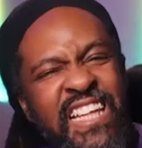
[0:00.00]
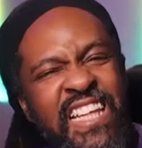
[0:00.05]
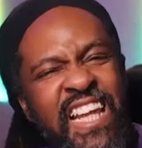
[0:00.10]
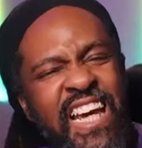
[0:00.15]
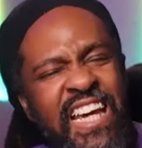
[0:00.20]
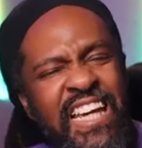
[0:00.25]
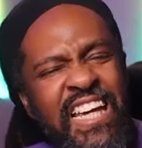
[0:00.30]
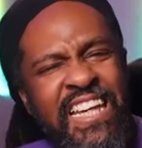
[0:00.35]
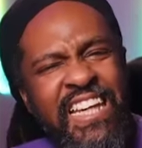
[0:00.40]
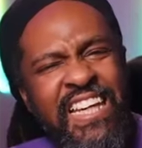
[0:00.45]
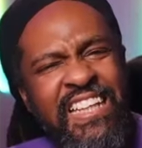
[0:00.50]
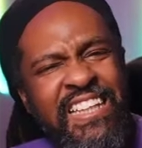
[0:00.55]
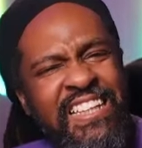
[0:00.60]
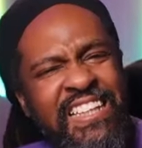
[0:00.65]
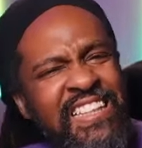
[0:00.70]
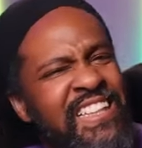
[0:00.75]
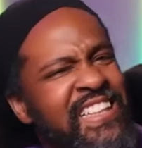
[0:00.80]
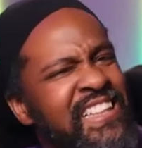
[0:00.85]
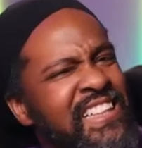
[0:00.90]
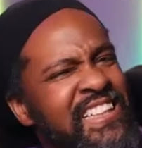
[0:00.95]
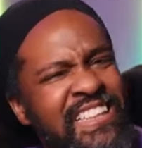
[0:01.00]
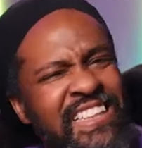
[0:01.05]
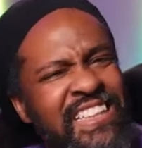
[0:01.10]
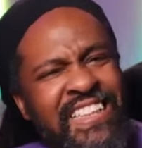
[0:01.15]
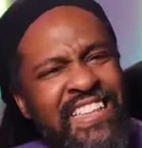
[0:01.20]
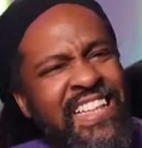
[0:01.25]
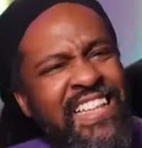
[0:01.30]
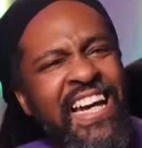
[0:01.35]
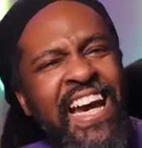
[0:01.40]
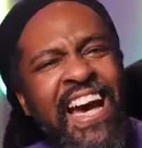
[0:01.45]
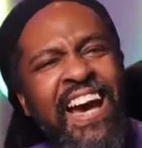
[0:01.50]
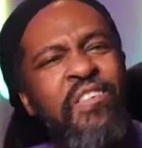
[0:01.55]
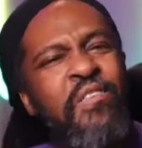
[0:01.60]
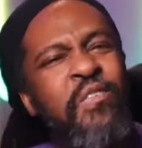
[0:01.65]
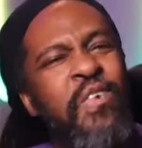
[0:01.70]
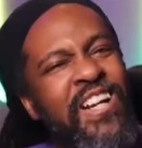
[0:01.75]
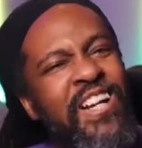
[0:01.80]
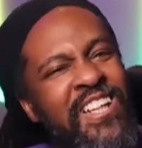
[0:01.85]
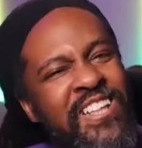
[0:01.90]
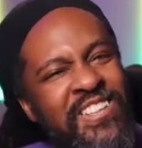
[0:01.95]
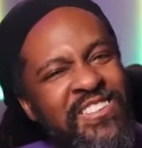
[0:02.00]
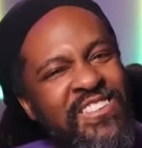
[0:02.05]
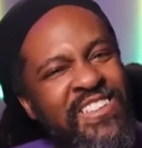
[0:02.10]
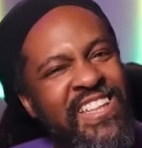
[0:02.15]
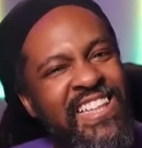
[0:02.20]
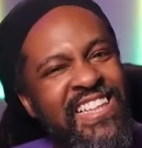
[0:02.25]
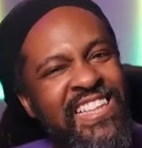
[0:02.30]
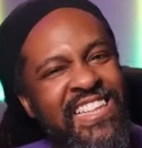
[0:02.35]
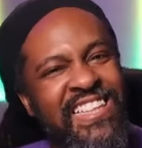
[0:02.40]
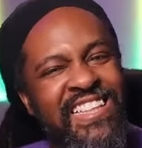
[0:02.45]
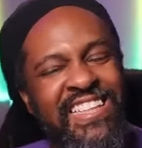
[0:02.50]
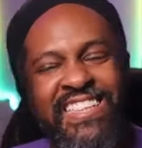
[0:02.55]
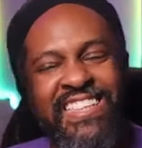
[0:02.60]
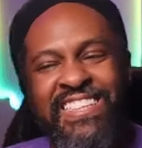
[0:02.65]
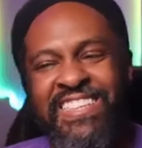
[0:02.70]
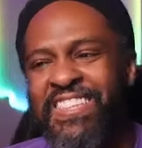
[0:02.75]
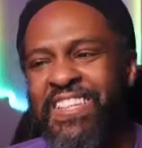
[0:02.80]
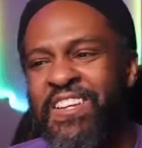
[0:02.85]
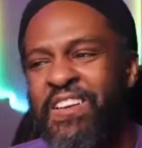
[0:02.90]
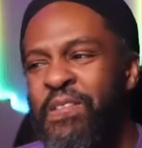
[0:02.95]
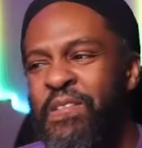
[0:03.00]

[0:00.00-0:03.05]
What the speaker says: Like, where do you get this?"